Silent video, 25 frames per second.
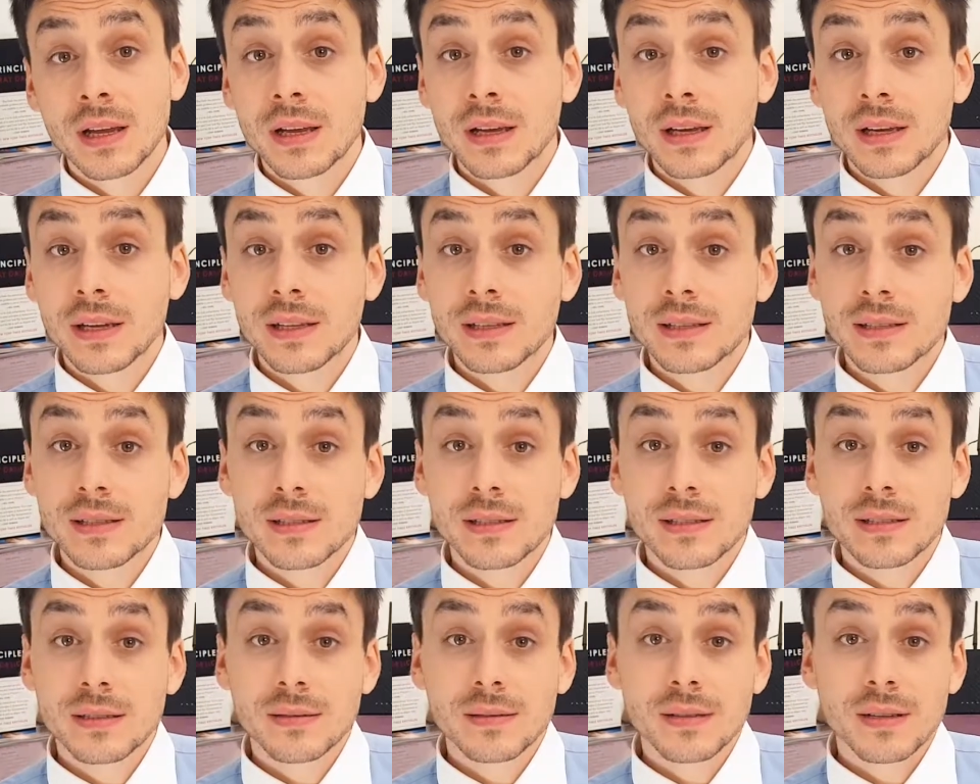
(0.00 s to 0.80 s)
It's
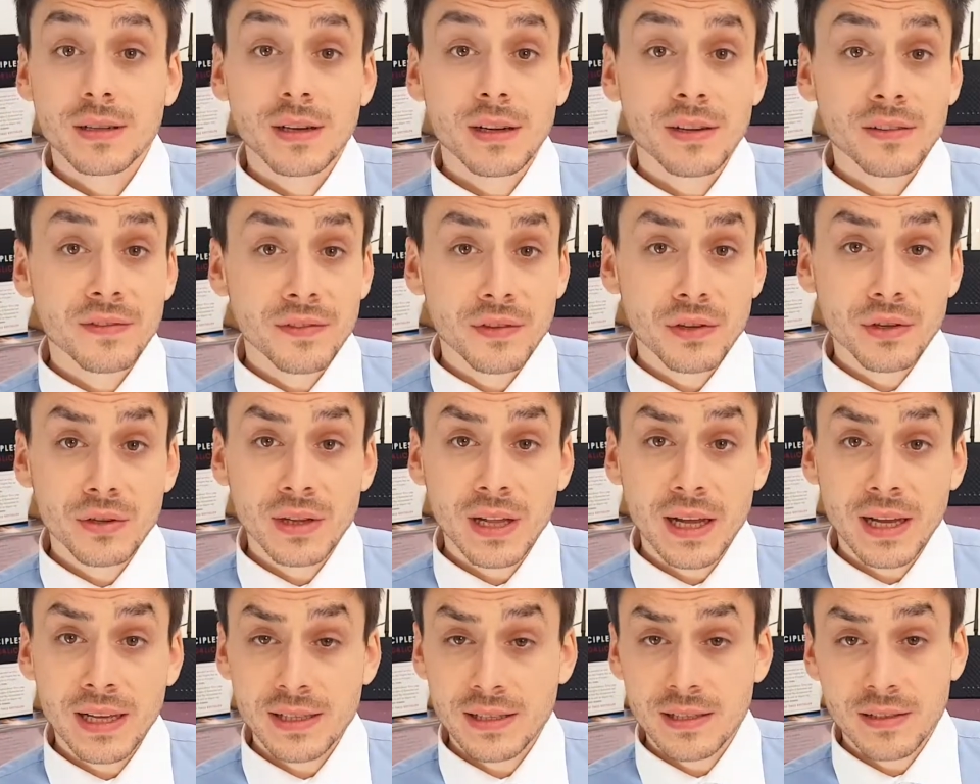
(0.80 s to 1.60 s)
a few
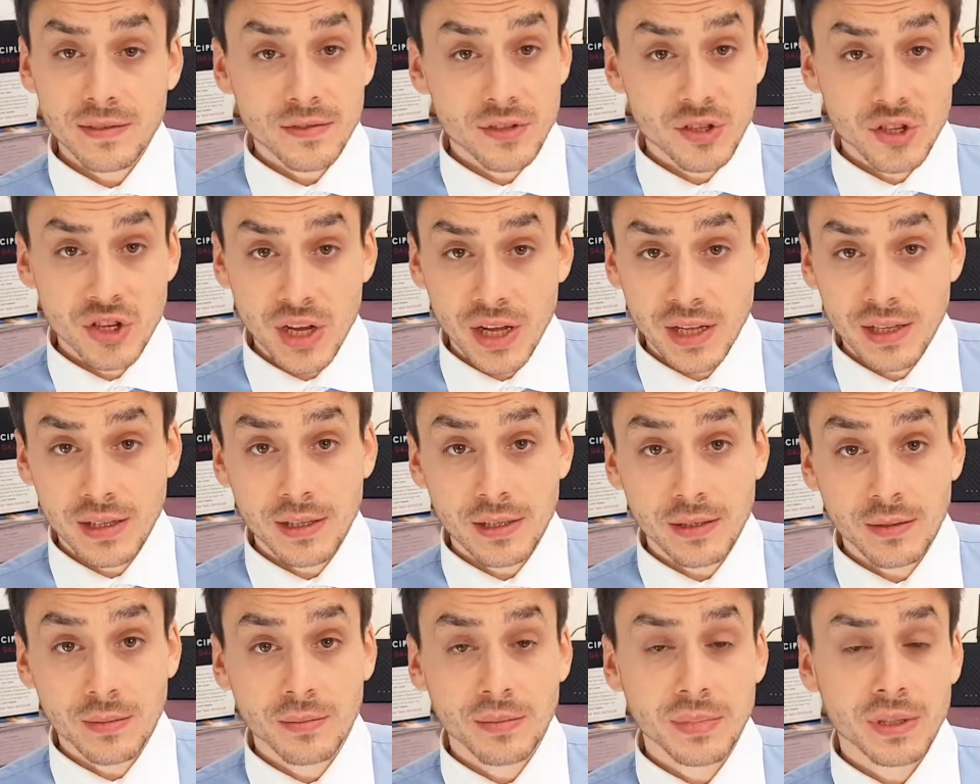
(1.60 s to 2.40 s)
lines of
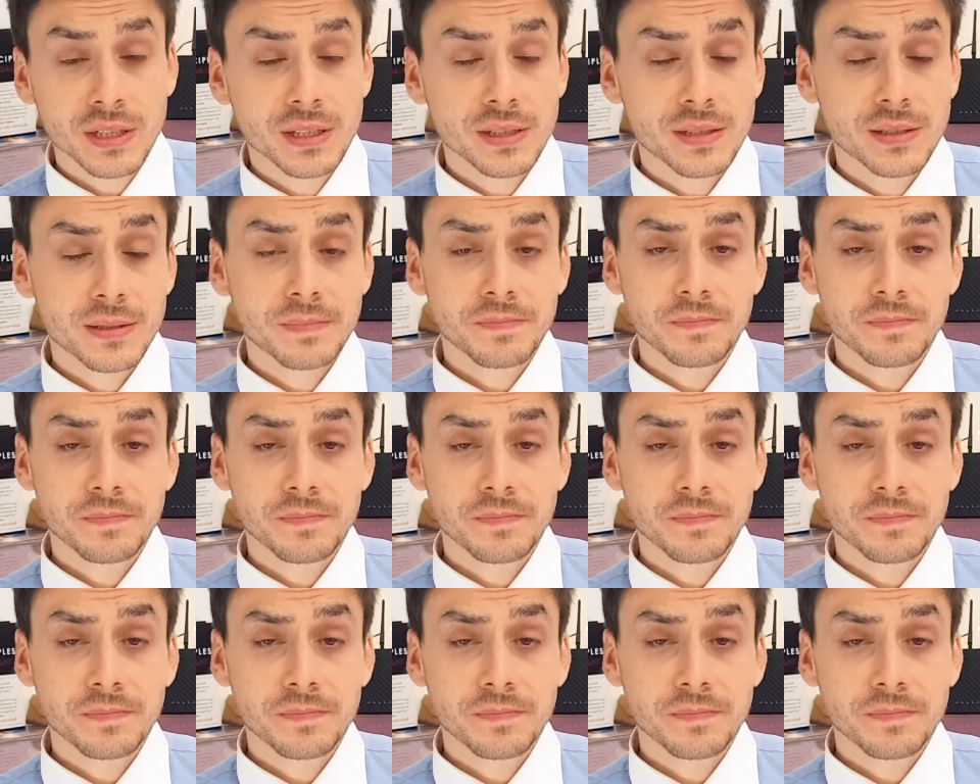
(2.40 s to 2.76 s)
chatting, but